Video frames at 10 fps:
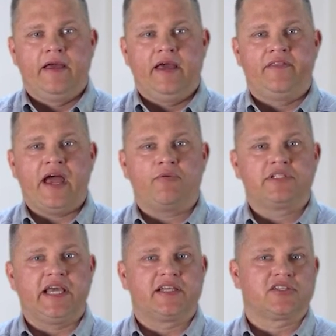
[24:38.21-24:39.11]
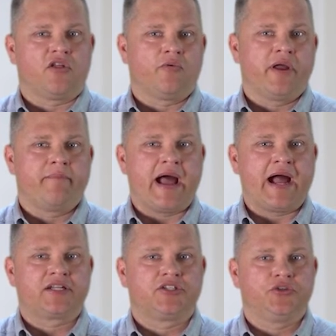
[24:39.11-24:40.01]
And that would take us all the way
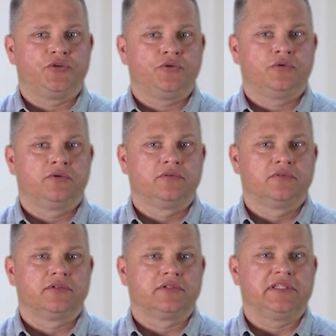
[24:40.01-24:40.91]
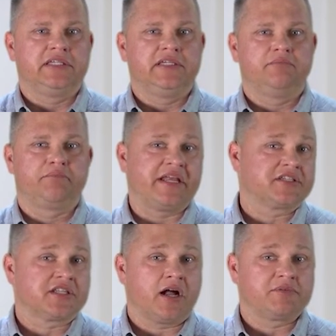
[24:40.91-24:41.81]
back to the
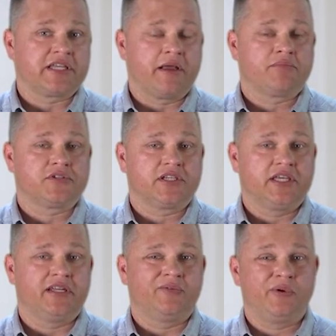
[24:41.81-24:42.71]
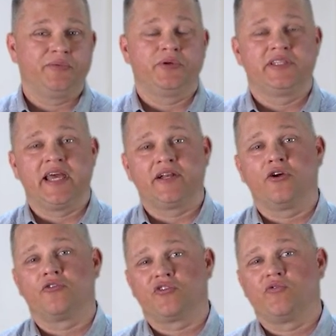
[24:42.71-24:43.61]
benchtop samples again, and we would then
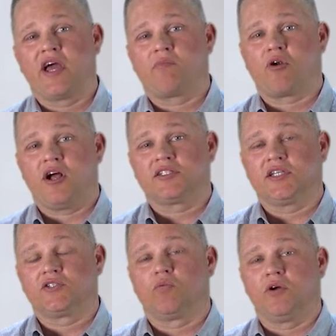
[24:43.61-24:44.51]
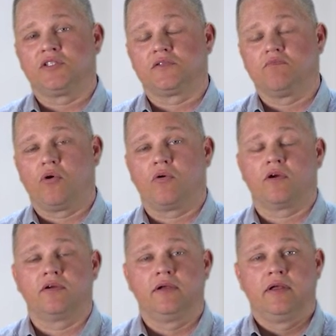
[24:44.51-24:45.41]
go through that process once
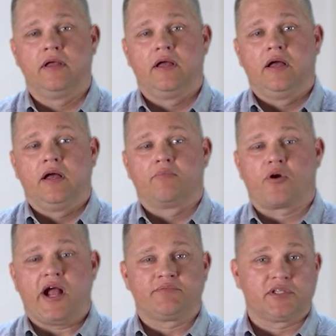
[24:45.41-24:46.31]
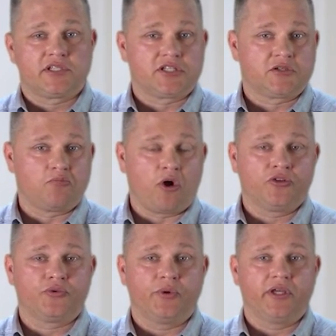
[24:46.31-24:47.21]
more. Perhaps it's a small
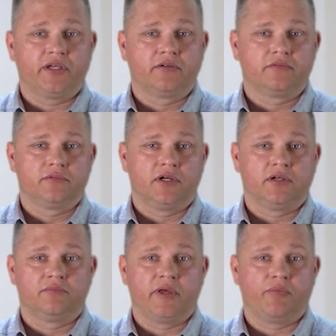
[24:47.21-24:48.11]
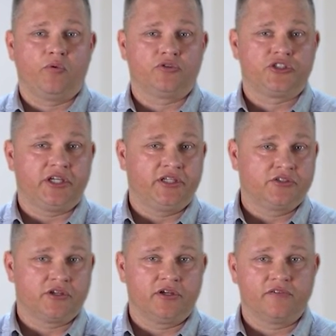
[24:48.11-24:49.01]
tweak. Maybe we'll
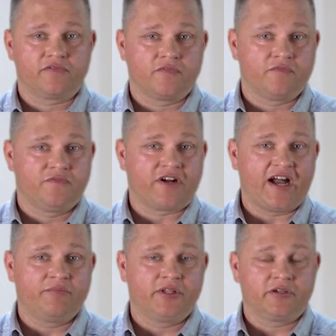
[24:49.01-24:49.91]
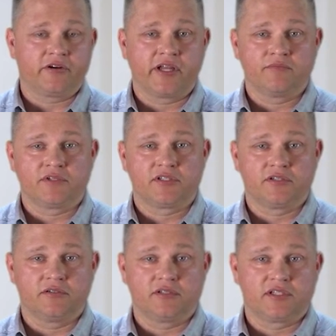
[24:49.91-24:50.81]
change from 5 milligrams
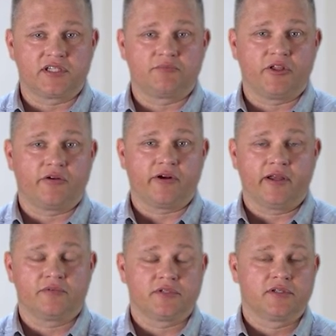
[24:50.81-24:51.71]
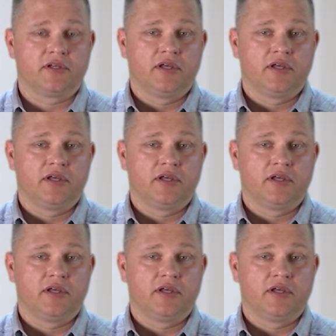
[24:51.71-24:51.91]
to 6 milligrams.